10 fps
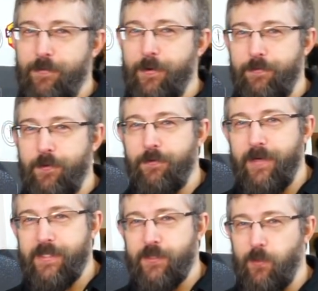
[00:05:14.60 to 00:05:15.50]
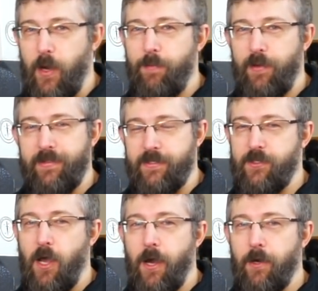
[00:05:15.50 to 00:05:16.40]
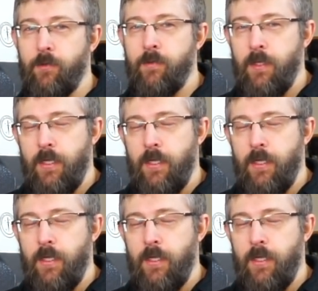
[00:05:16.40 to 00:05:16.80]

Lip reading: through a few reasons why I picked the Syil.